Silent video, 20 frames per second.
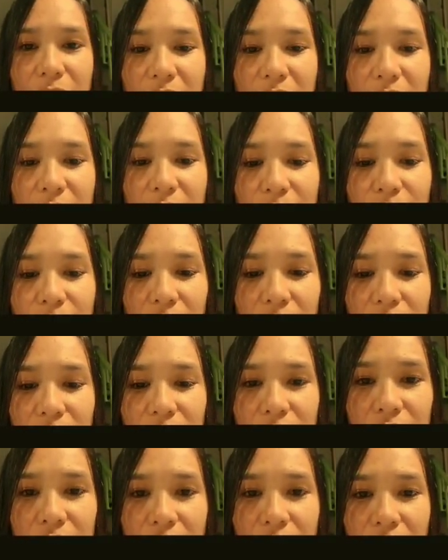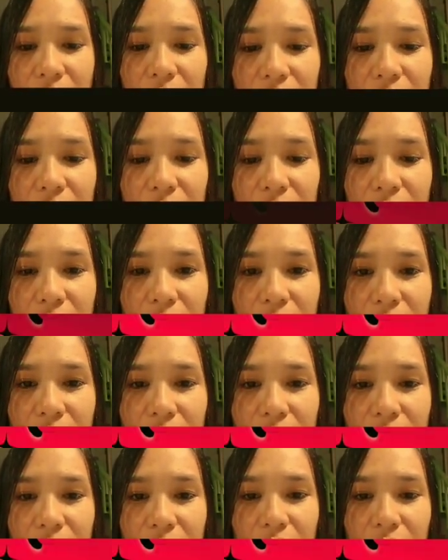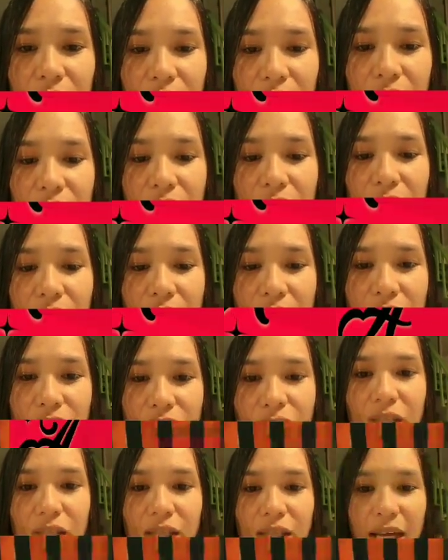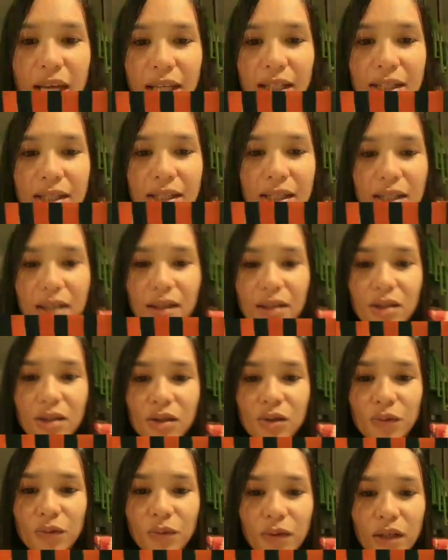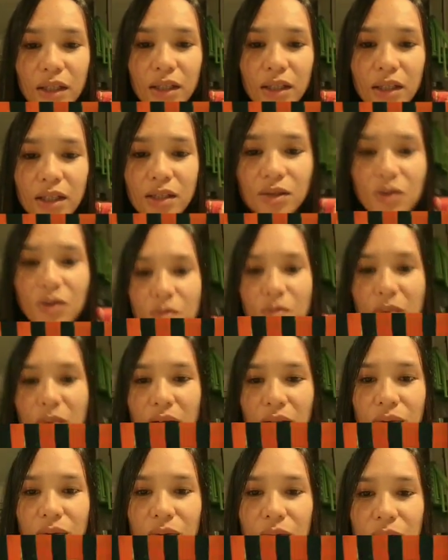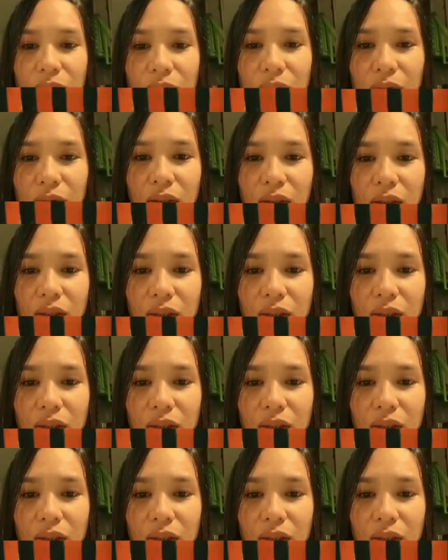made one already. So let's just exit this one. Let's go back to